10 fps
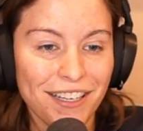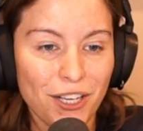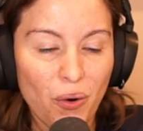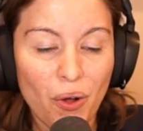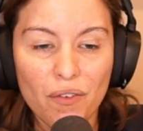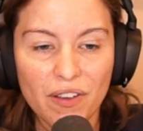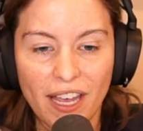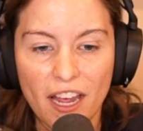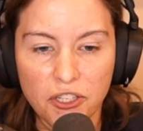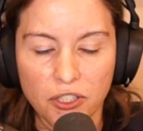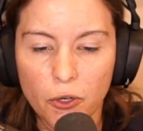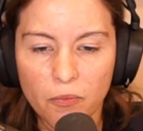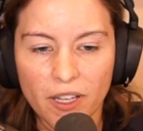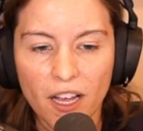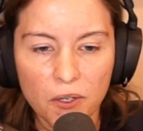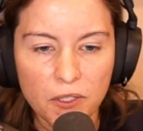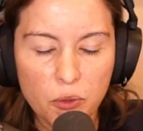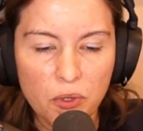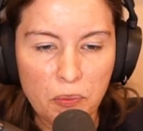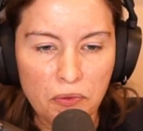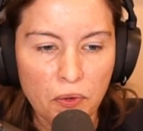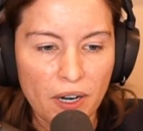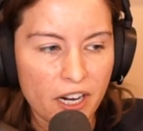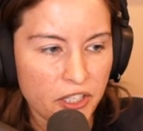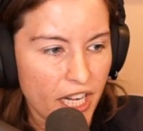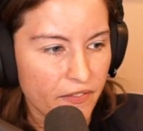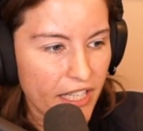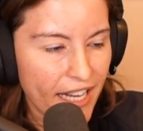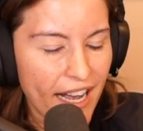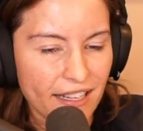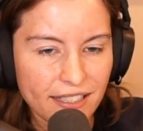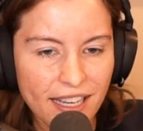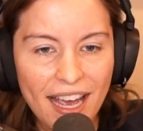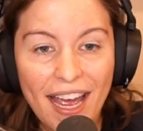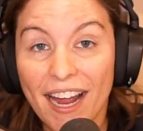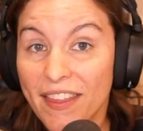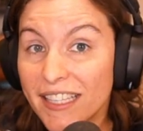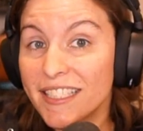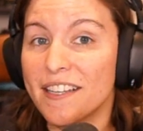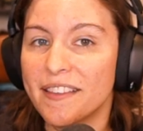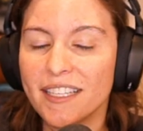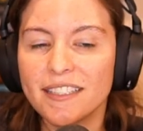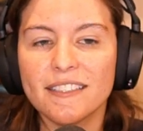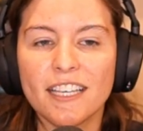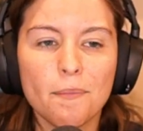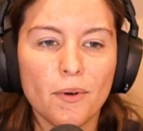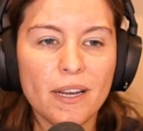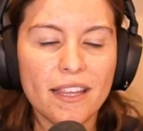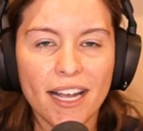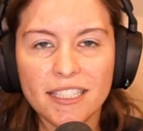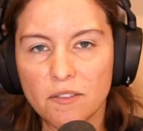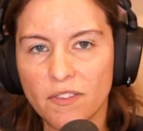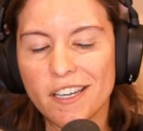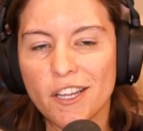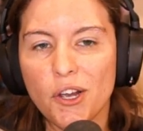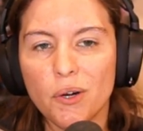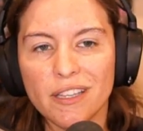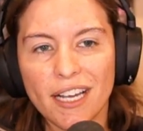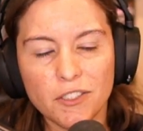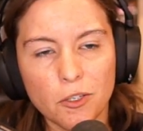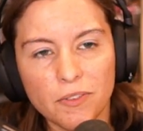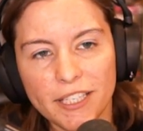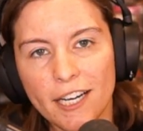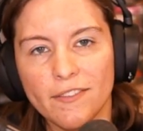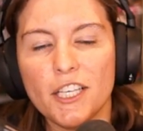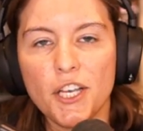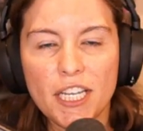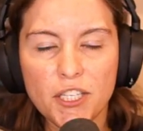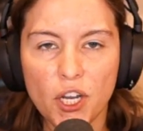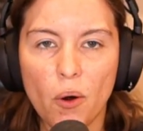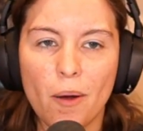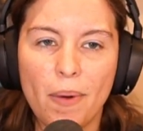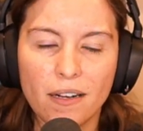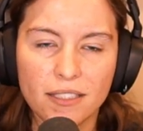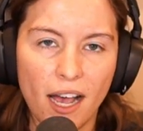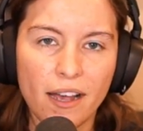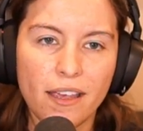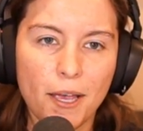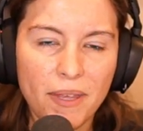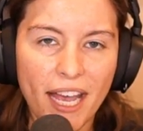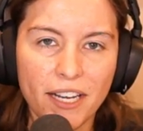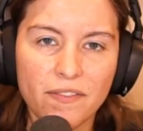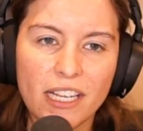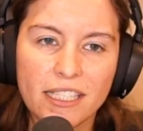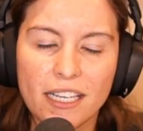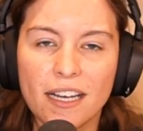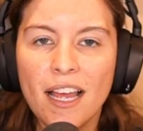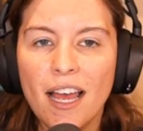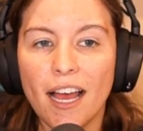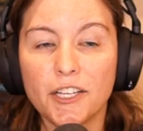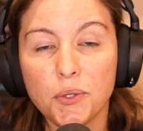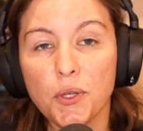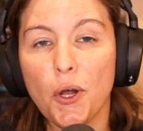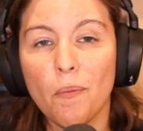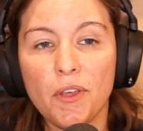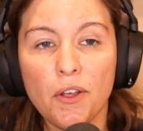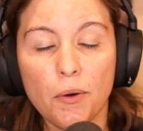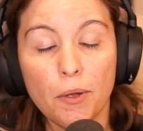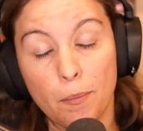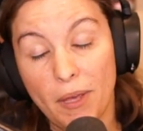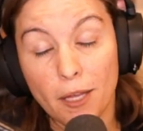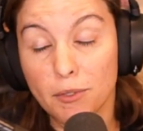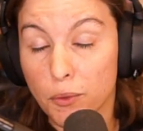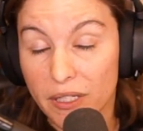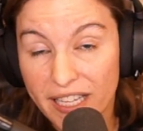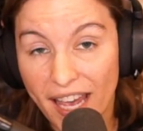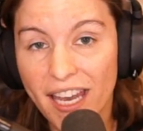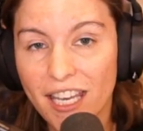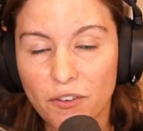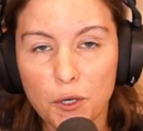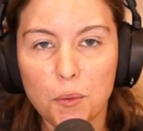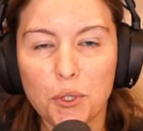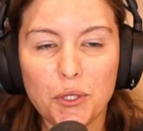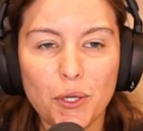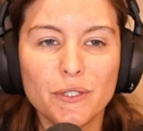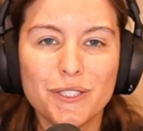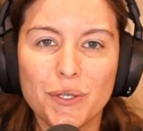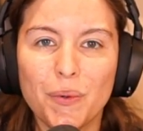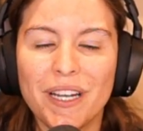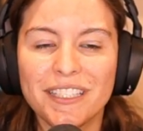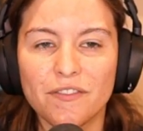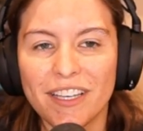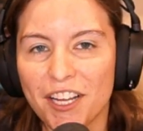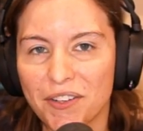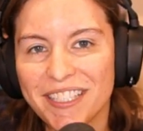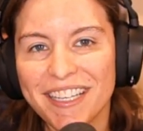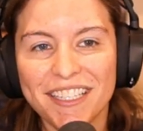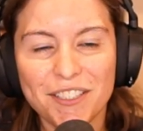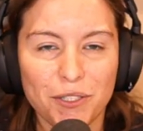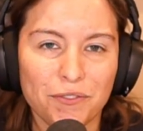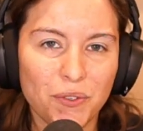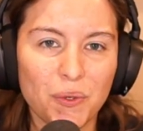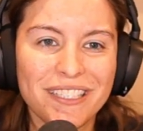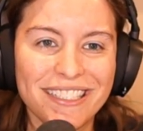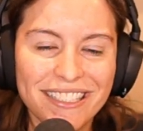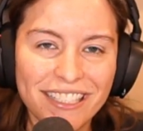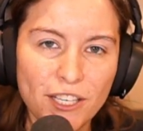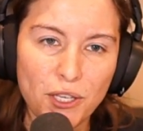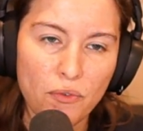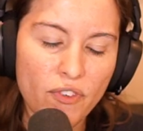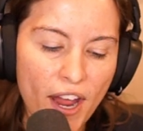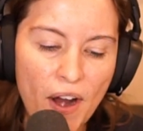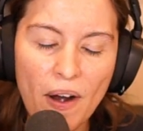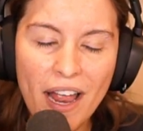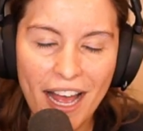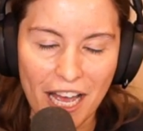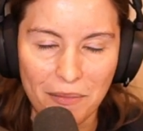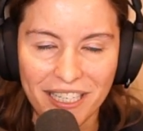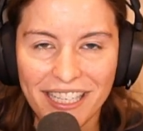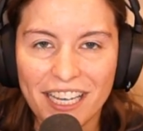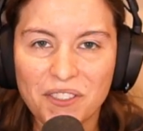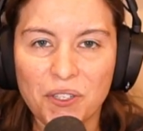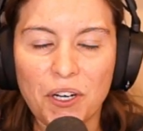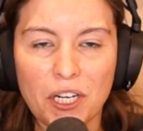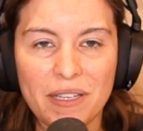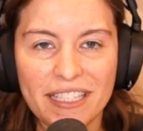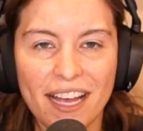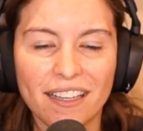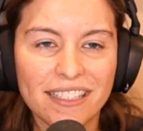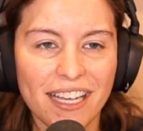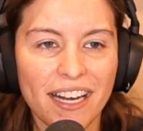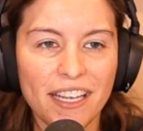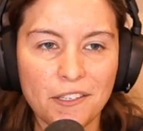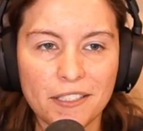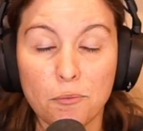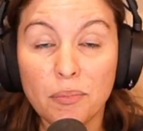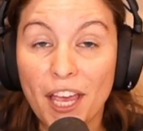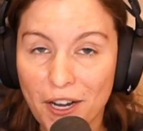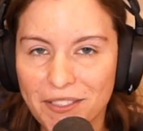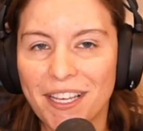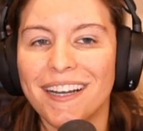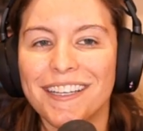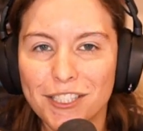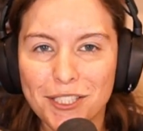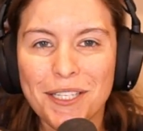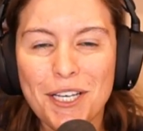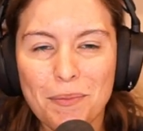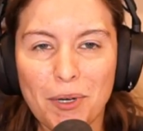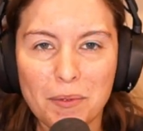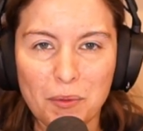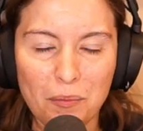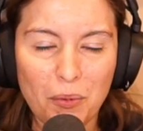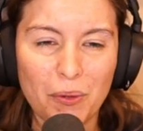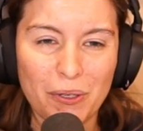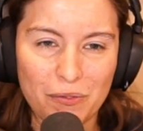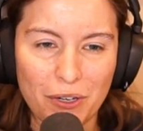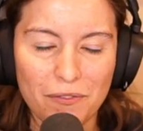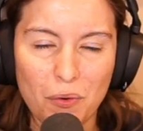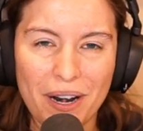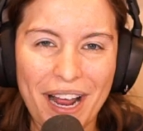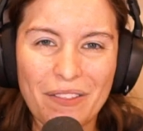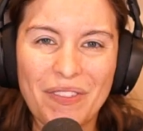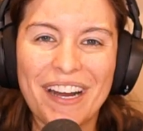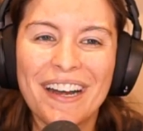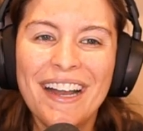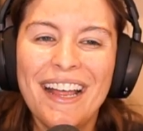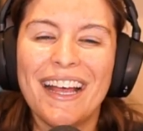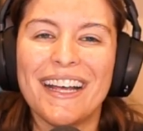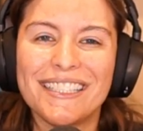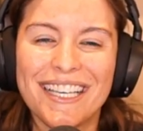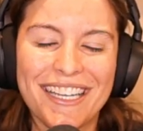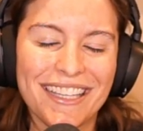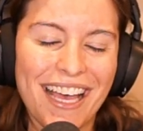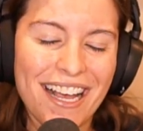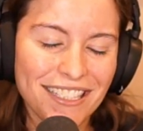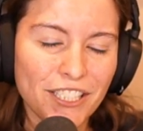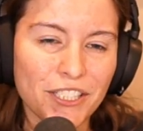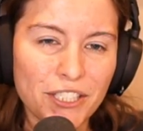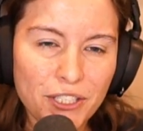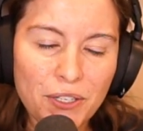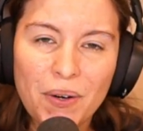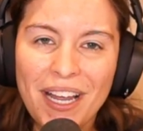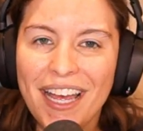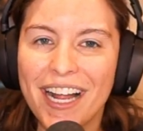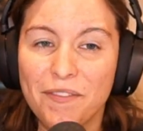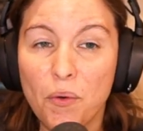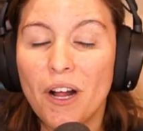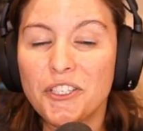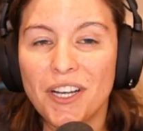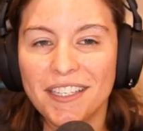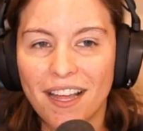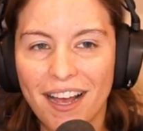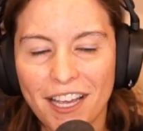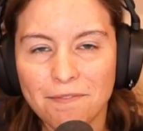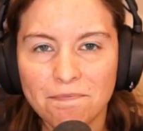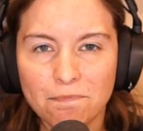qualification. Hopefully I learn to speak before I actually have to cast. And that's it. That's the summary. That's the video. And that's hopefully everything you need to know about IEM Katowice. I truly hope that you'll be able to attend if you're anywhere close to it. If you got your tickets, looking forward to seeing you there. I'm going to guess there are going to be talent signings and player signings, perhaps more importantly for everyone out there, as they did last year too. And if you watch online,